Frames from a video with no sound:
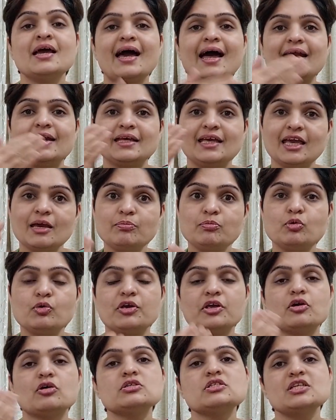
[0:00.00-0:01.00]
and keep
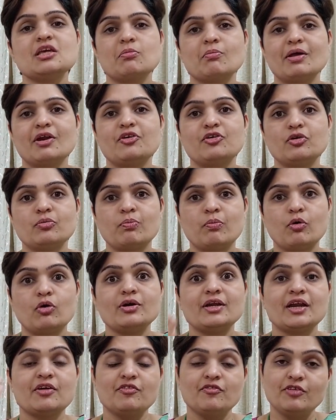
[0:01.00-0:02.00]
doing your semen
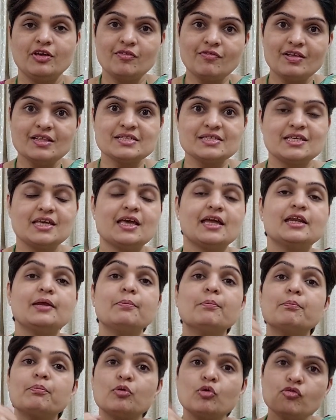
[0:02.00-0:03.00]
report, and we will see an
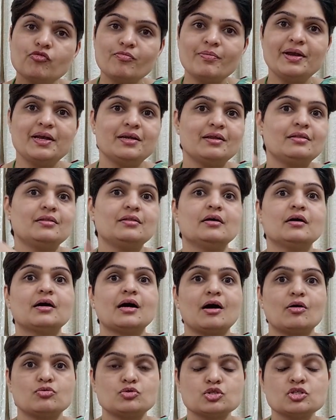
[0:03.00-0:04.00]
improvement in the
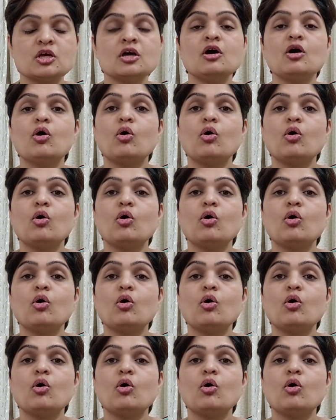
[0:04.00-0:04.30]
counts